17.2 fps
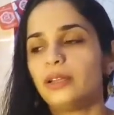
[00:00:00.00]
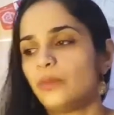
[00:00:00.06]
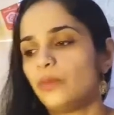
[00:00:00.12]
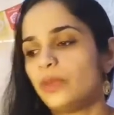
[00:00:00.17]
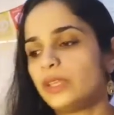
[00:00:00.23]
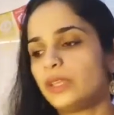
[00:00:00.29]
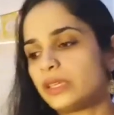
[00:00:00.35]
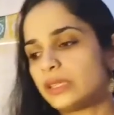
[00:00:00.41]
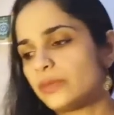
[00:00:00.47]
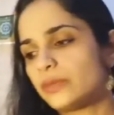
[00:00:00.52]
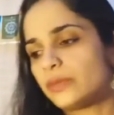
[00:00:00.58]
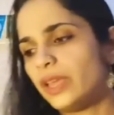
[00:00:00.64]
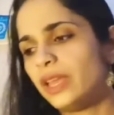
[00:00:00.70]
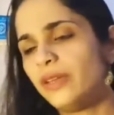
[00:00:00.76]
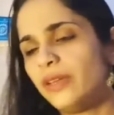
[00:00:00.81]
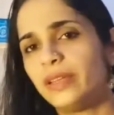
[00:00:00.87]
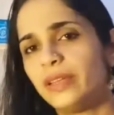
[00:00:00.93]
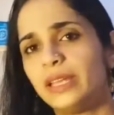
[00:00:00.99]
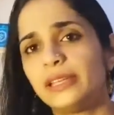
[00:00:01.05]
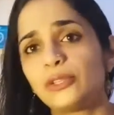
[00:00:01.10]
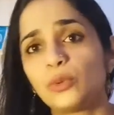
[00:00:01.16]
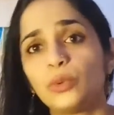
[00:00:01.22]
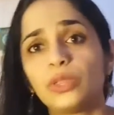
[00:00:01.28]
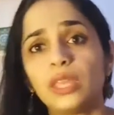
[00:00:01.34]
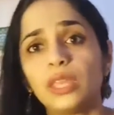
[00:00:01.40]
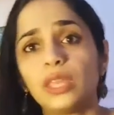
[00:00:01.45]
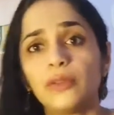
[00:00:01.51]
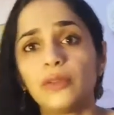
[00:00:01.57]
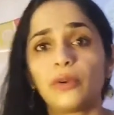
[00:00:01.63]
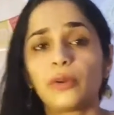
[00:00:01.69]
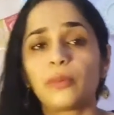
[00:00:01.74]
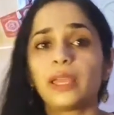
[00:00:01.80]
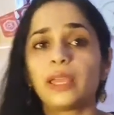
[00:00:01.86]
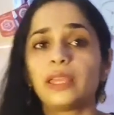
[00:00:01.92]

which is very, very soothing for my